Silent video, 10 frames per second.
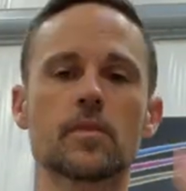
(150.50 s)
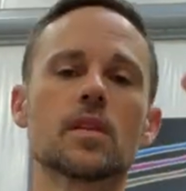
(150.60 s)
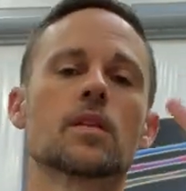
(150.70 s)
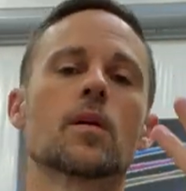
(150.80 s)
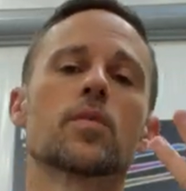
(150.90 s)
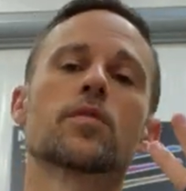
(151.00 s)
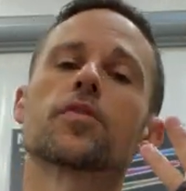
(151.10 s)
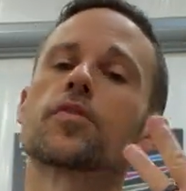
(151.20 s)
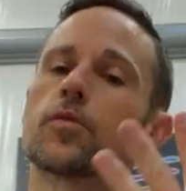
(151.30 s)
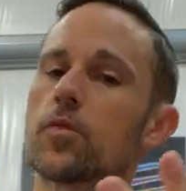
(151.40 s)
Number
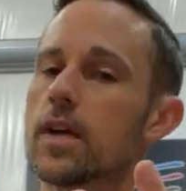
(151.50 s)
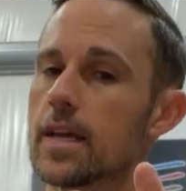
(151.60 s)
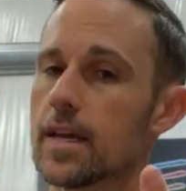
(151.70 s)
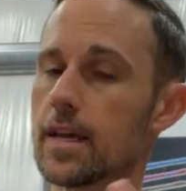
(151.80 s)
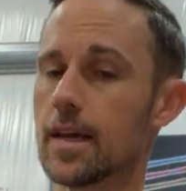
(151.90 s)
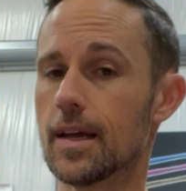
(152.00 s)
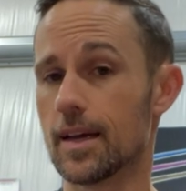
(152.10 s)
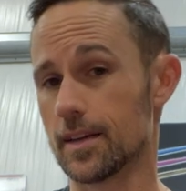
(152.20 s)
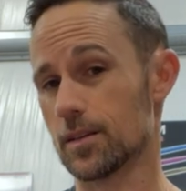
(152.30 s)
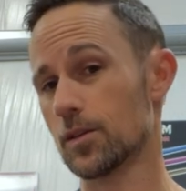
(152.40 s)
three
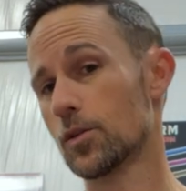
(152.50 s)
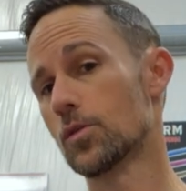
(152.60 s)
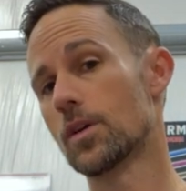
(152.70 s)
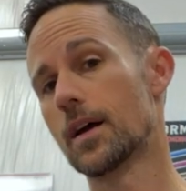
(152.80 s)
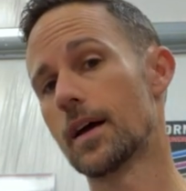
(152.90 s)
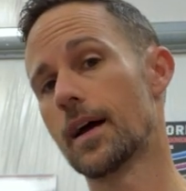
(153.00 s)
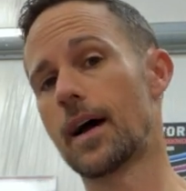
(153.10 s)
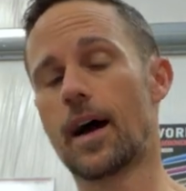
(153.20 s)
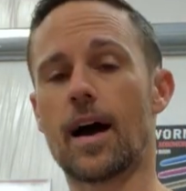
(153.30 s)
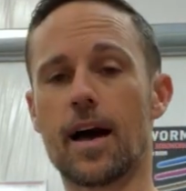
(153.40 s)
is a little
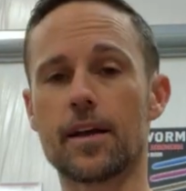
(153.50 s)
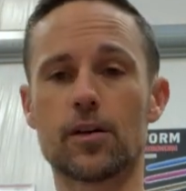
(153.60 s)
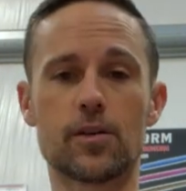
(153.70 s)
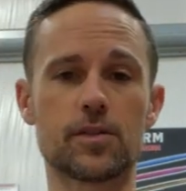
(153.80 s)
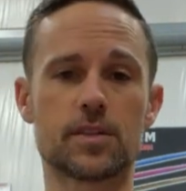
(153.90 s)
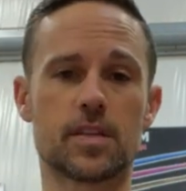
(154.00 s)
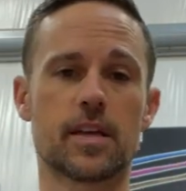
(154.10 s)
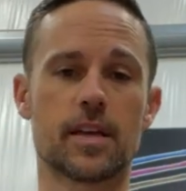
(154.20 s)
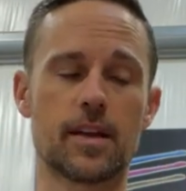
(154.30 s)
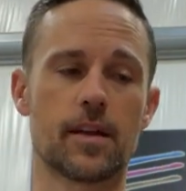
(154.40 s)
higher
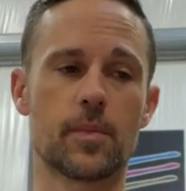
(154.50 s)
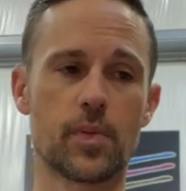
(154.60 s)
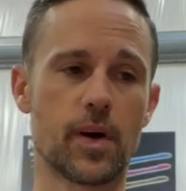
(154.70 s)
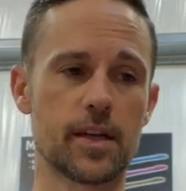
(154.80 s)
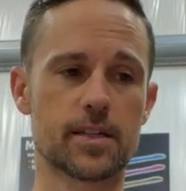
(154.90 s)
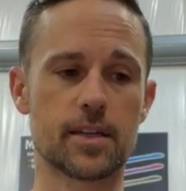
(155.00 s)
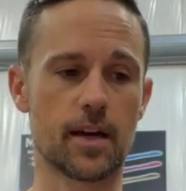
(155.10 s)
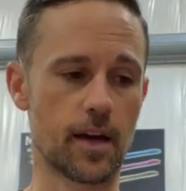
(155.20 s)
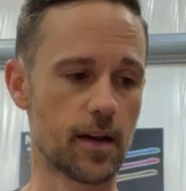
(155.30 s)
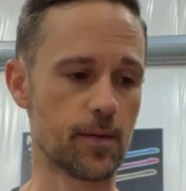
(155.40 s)
ticket priced
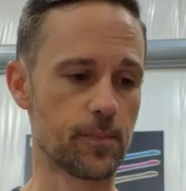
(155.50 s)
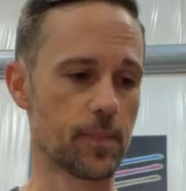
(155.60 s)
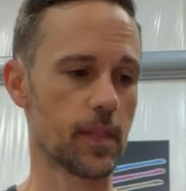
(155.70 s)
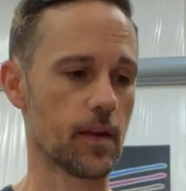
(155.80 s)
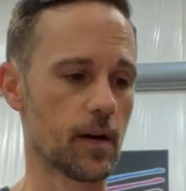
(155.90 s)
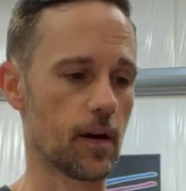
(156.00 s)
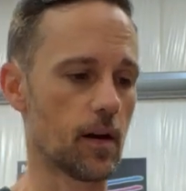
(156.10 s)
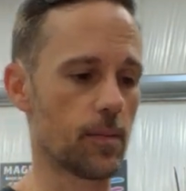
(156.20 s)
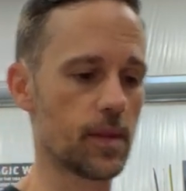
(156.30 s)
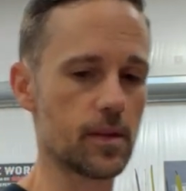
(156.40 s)
item.
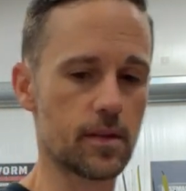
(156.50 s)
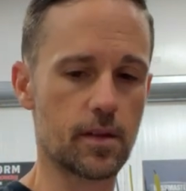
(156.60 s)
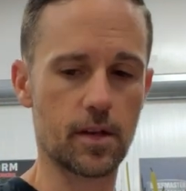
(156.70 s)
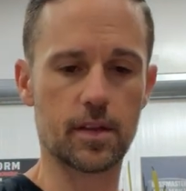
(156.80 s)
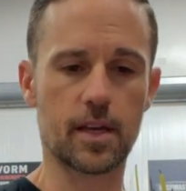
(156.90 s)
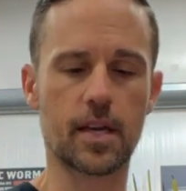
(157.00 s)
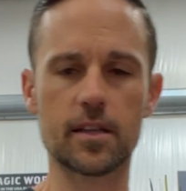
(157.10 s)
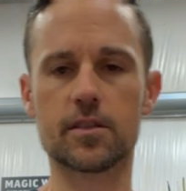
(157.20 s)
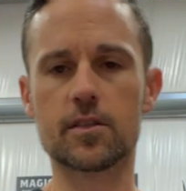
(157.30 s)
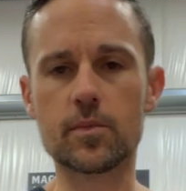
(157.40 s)
The
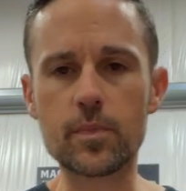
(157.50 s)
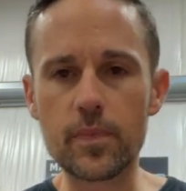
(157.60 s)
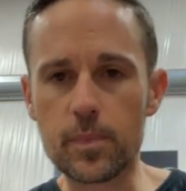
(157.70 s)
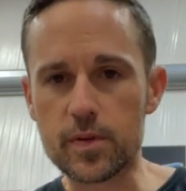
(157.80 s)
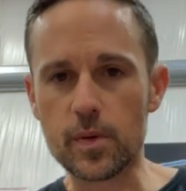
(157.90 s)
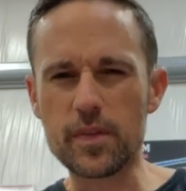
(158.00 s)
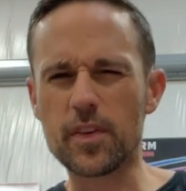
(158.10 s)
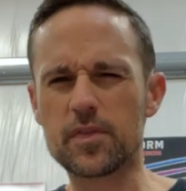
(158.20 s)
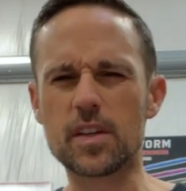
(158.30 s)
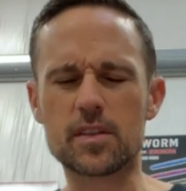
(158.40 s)
kit's between
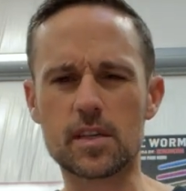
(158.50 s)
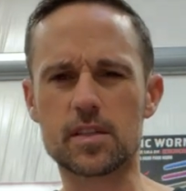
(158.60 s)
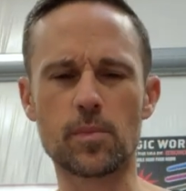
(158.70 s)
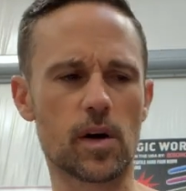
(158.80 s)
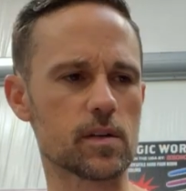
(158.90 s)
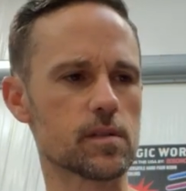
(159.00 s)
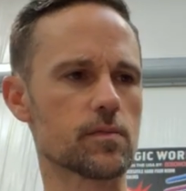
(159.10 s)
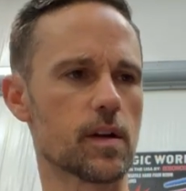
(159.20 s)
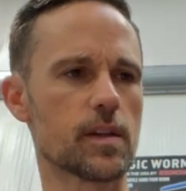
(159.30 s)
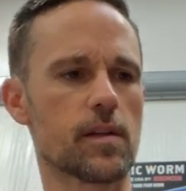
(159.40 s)
50 and 60 bucks,
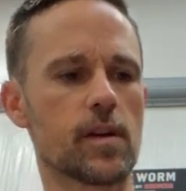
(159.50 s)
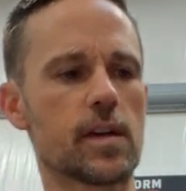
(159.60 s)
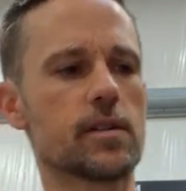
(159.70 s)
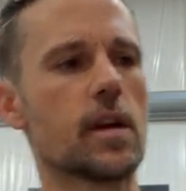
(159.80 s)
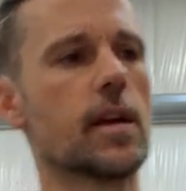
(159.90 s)
around that range.